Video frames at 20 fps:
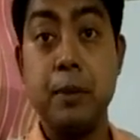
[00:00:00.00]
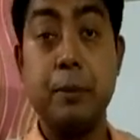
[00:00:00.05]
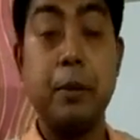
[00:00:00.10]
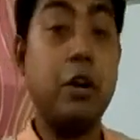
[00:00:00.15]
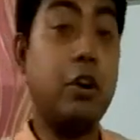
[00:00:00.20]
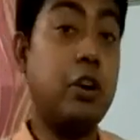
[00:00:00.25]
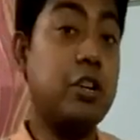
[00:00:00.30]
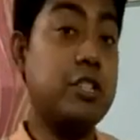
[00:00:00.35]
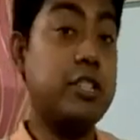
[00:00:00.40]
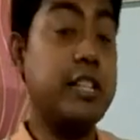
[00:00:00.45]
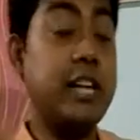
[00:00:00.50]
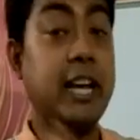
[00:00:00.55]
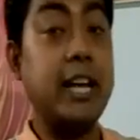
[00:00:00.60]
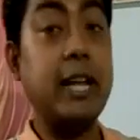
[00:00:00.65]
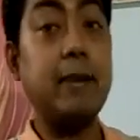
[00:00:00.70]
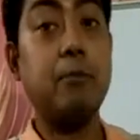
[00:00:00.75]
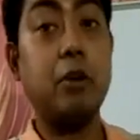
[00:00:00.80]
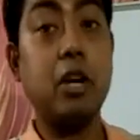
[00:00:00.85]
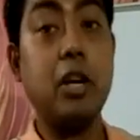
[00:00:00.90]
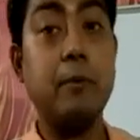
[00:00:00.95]
because
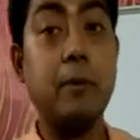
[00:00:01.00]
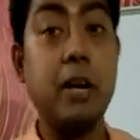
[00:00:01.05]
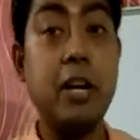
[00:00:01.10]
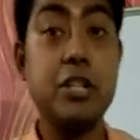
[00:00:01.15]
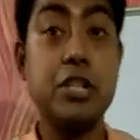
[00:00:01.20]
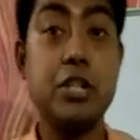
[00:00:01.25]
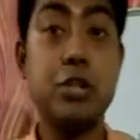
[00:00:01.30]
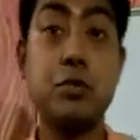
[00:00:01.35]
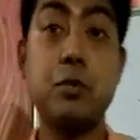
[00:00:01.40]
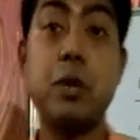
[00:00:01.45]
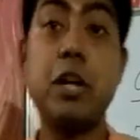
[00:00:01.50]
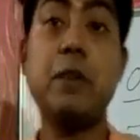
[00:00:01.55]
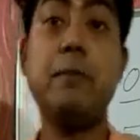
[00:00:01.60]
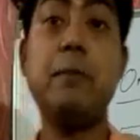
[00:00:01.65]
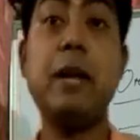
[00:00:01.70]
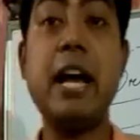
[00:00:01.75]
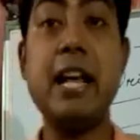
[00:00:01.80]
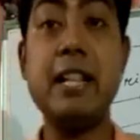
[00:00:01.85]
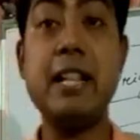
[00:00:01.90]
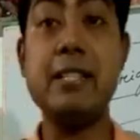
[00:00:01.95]
DNA polymerase is one
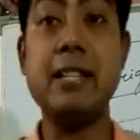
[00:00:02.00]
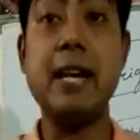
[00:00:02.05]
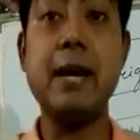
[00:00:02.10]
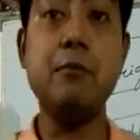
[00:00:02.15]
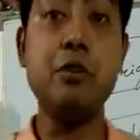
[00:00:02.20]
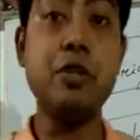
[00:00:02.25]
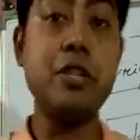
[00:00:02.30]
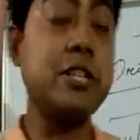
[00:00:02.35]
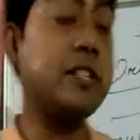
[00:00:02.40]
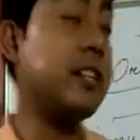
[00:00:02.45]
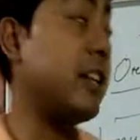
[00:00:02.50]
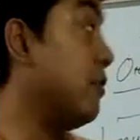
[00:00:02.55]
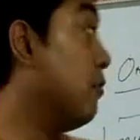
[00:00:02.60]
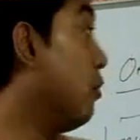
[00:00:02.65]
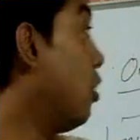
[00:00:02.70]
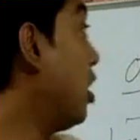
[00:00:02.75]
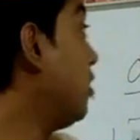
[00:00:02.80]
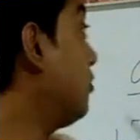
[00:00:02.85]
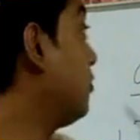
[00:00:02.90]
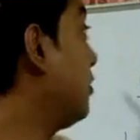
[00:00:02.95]
of the enzymes which is
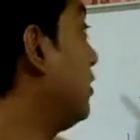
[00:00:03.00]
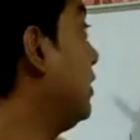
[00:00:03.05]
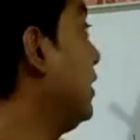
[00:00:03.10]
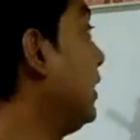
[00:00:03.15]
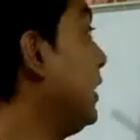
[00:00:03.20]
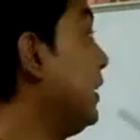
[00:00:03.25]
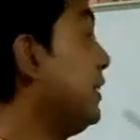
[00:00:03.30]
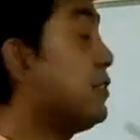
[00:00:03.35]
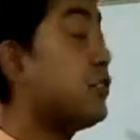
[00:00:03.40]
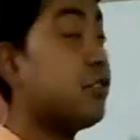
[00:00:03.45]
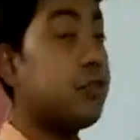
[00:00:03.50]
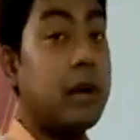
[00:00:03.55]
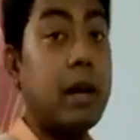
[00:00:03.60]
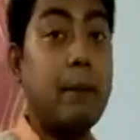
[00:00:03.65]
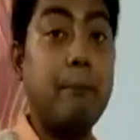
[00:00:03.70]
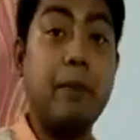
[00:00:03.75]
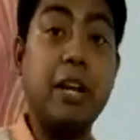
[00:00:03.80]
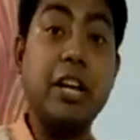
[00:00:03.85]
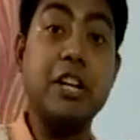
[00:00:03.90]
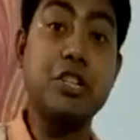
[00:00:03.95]
involved in this
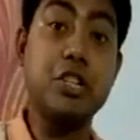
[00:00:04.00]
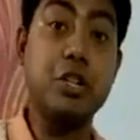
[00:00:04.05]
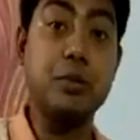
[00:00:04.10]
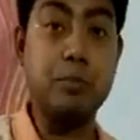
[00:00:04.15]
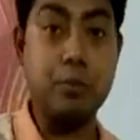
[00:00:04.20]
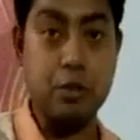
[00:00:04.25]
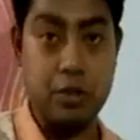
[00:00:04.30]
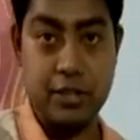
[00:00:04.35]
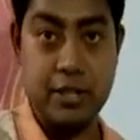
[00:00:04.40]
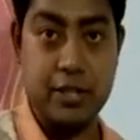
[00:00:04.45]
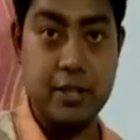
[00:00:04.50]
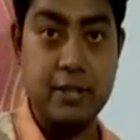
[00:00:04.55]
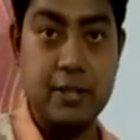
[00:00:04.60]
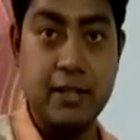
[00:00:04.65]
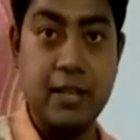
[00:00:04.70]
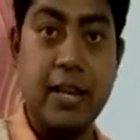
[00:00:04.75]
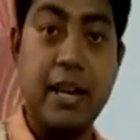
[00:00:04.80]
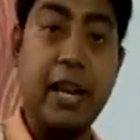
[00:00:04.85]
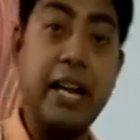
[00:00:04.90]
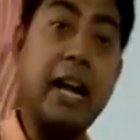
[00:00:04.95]
replication process,